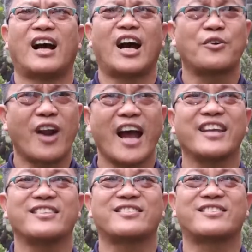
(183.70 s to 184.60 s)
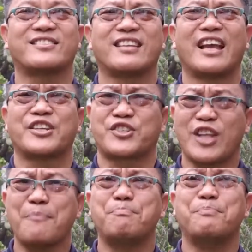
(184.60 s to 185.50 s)
arise,
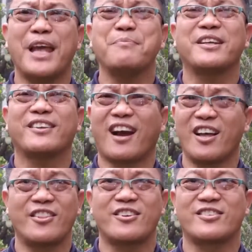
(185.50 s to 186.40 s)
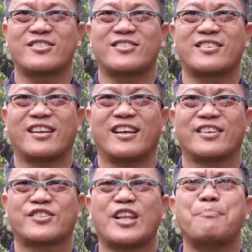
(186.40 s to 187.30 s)
stop blaming others,
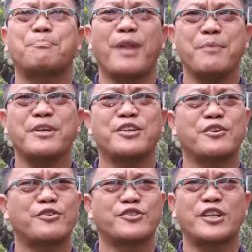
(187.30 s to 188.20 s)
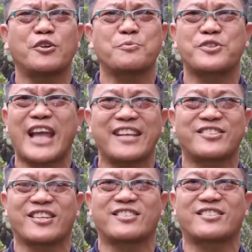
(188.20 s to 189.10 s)
stop blaming your
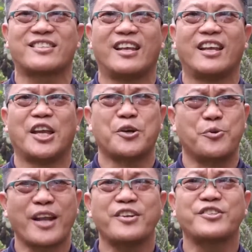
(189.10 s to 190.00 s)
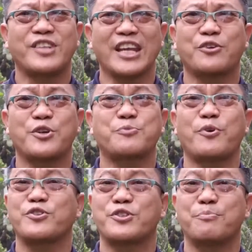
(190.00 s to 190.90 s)
circumstances, rather take
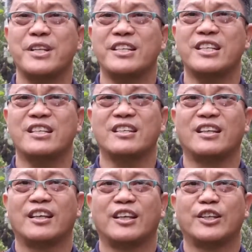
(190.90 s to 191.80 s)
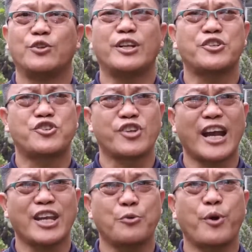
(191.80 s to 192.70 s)
responsibility. Do not
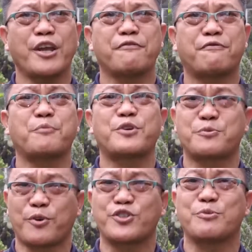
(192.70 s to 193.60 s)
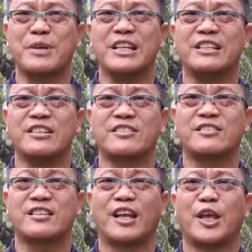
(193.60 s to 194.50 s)
shy away from responsibilities.